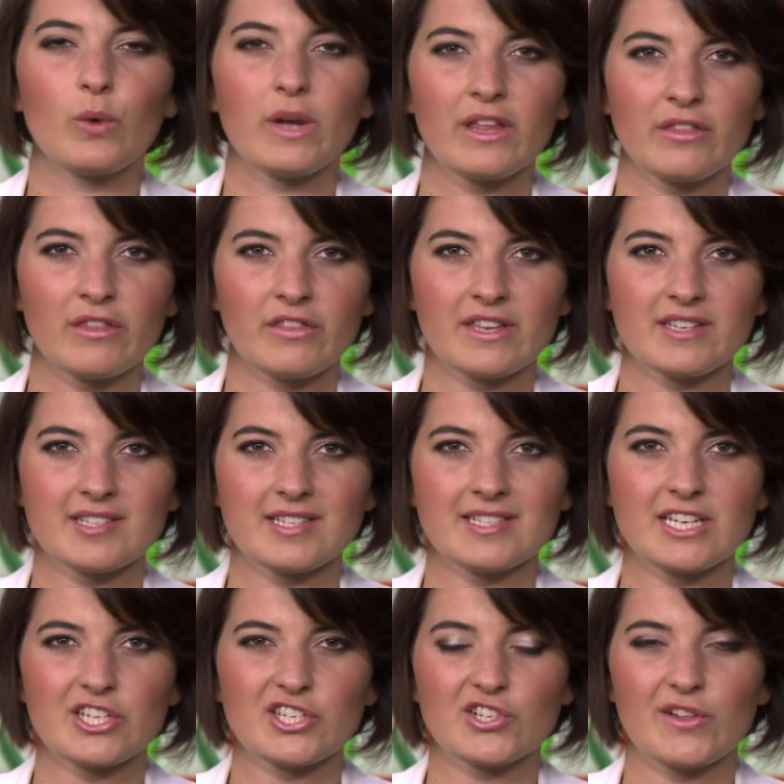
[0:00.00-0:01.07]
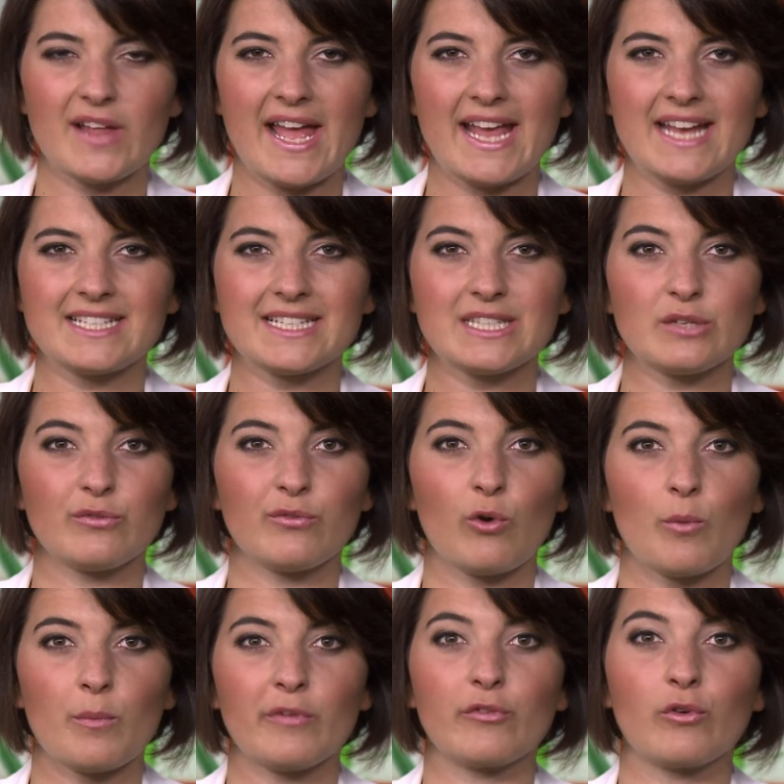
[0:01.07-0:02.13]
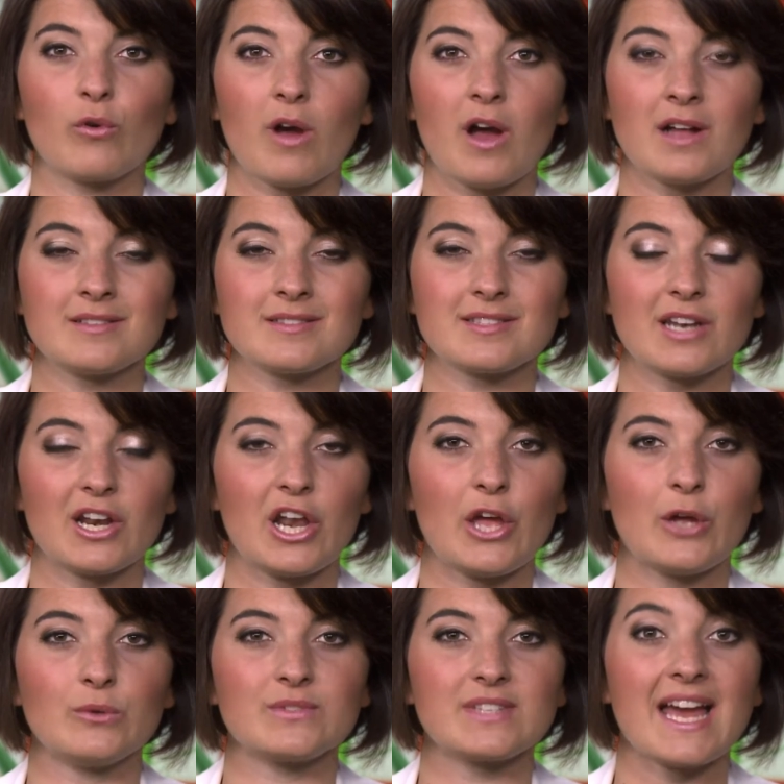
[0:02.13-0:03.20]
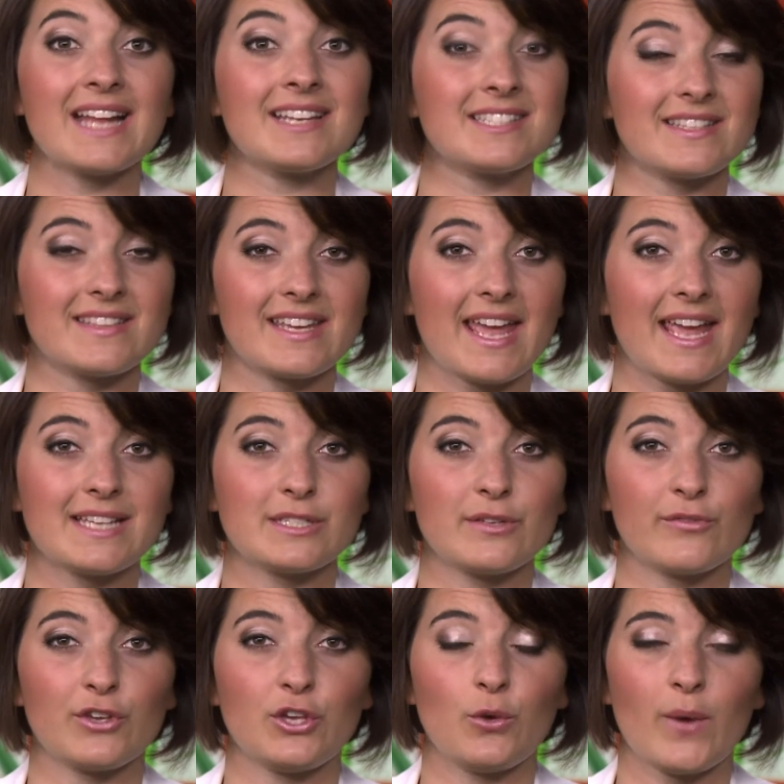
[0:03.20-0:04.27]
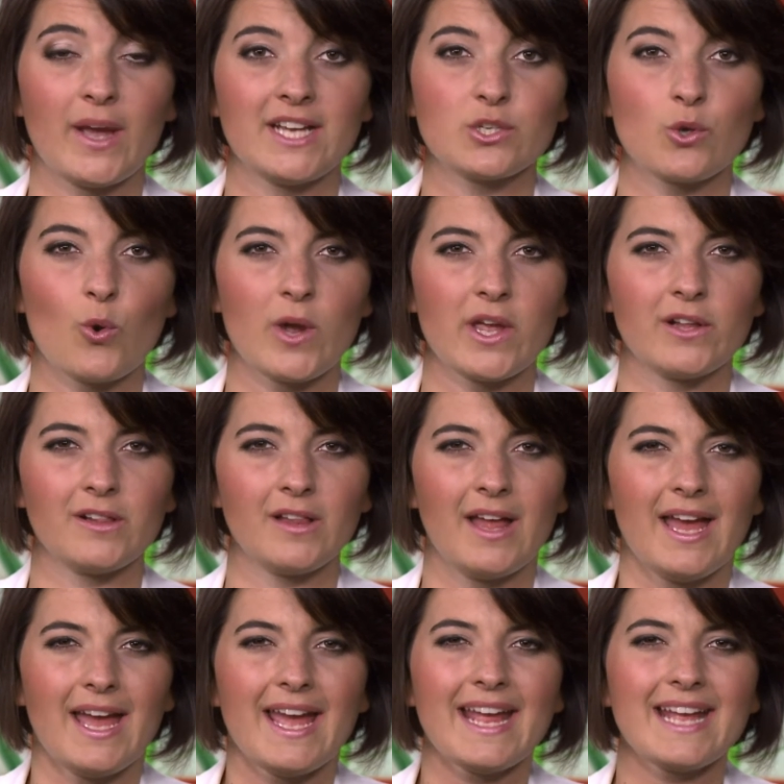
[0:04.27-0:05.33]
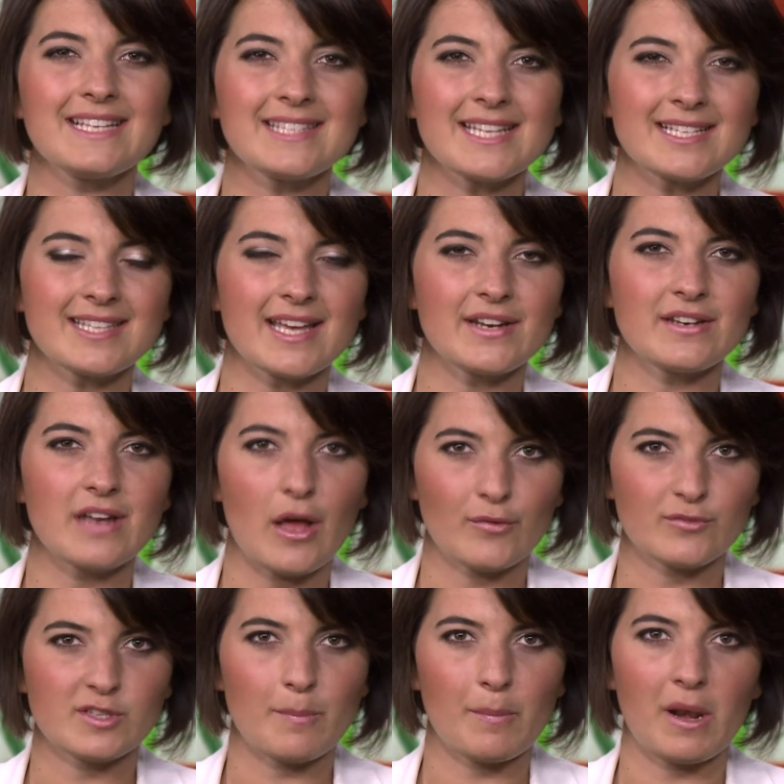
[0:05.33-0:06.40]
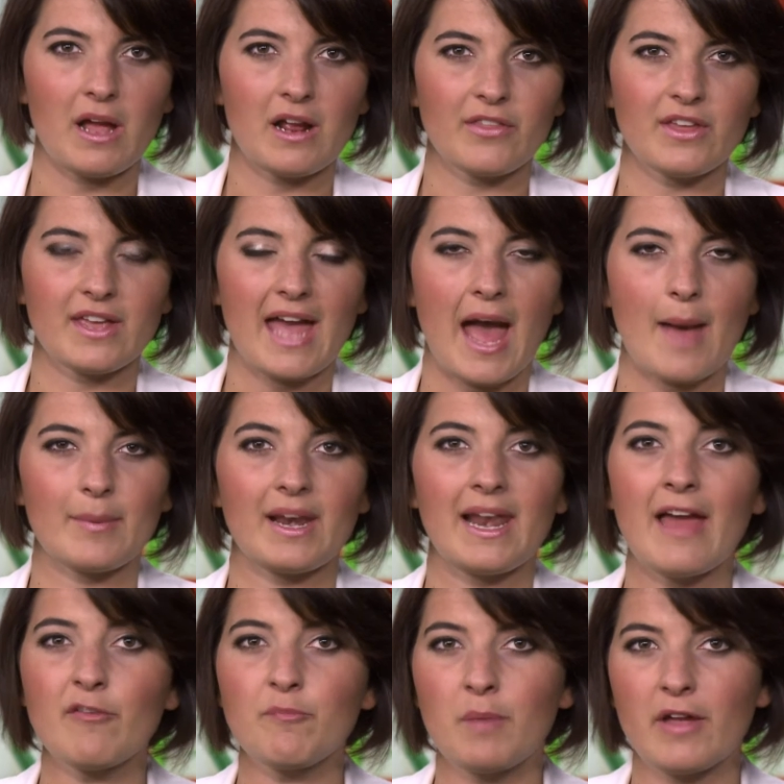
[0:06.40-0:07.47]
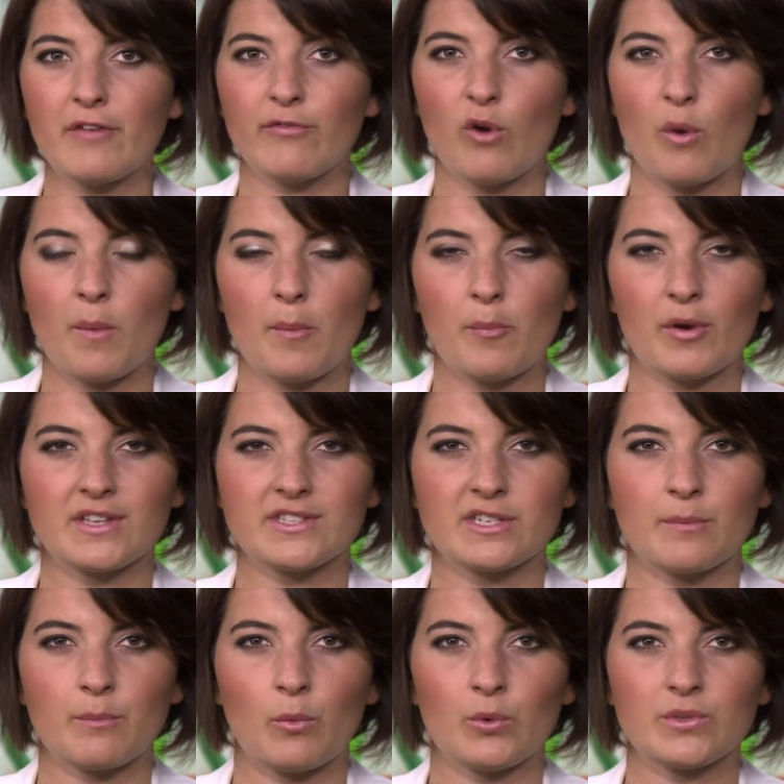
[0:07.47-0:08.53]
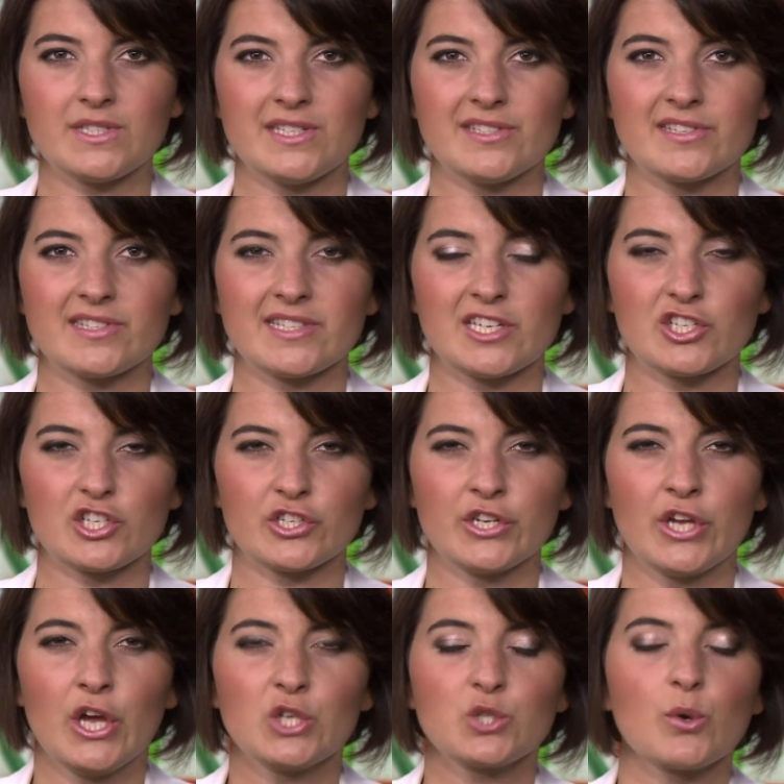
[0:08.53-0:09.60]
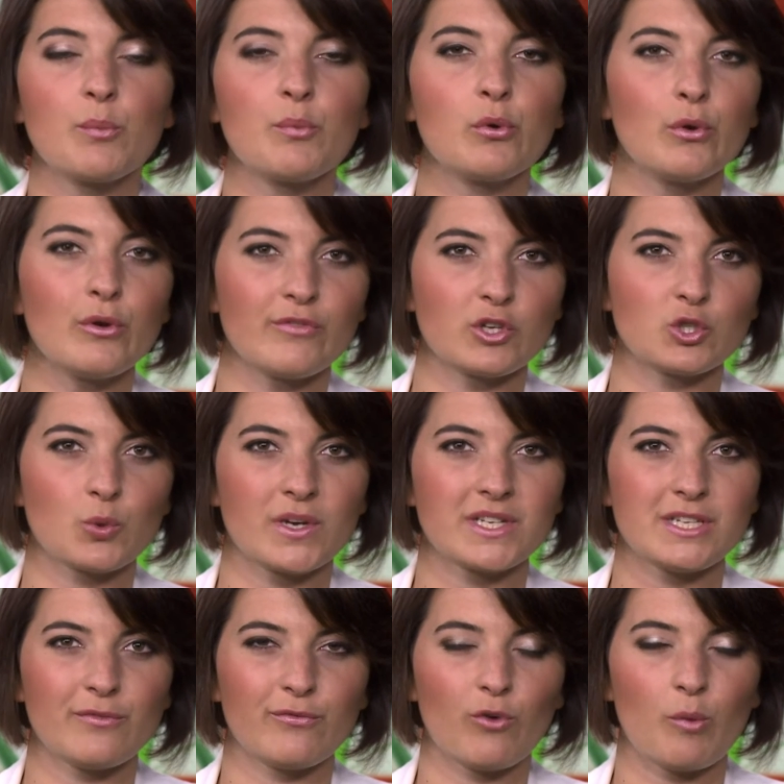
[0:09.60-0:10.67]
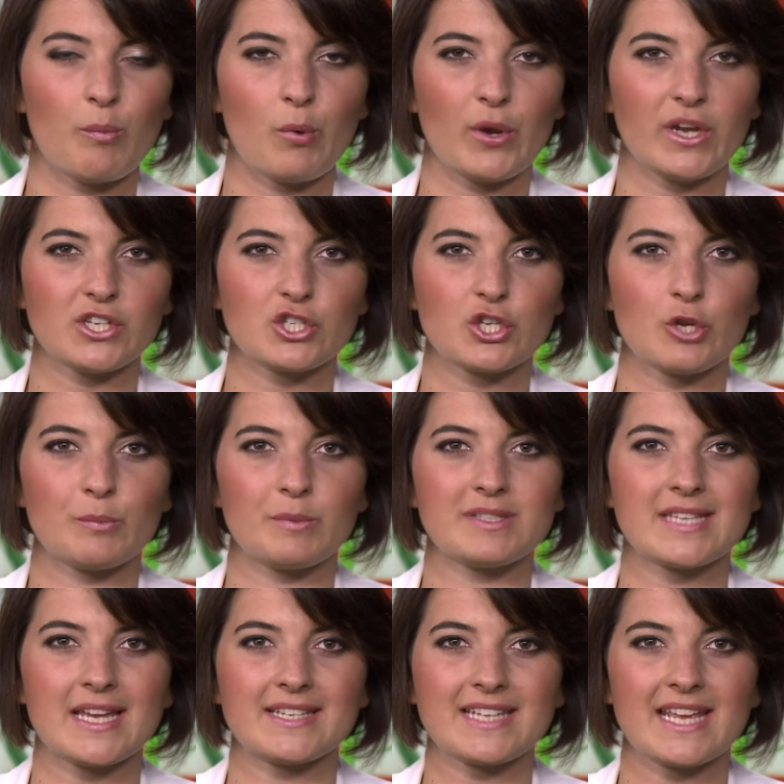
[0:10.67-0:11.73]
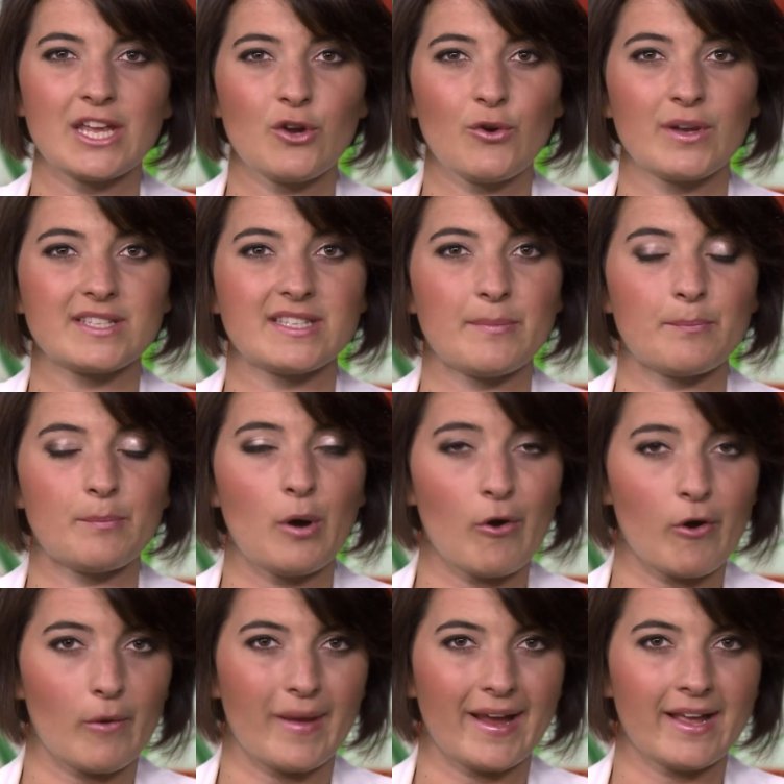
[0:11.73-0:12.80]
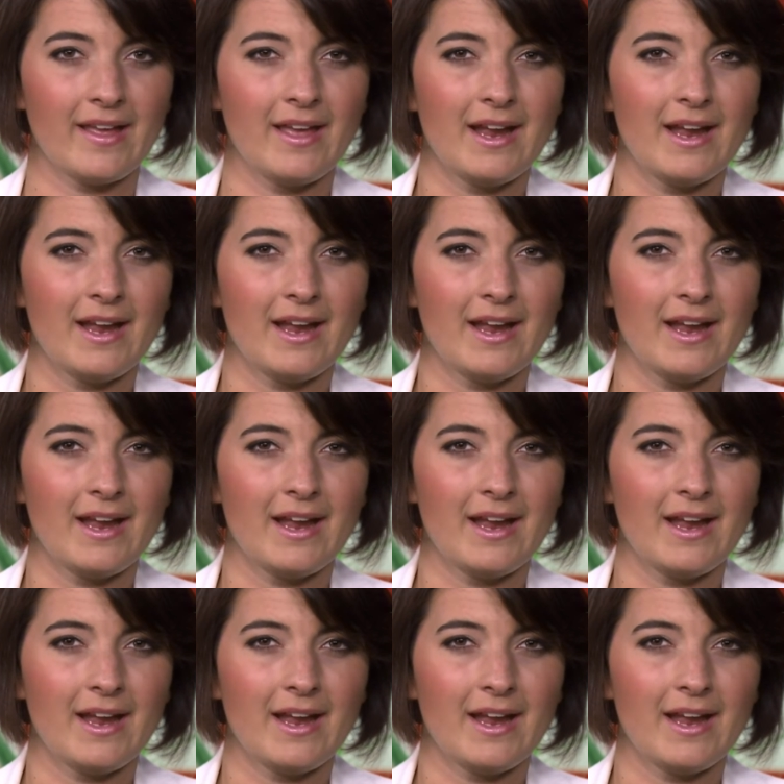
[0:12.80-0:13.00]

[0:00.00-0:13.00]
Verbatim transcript: with this additional aid in the form of grants, loans and in the case of Q eight Oil, is this enough to plug the gap left by former President Morsi's decision to approve a twenty-four point two percent increase in borrowing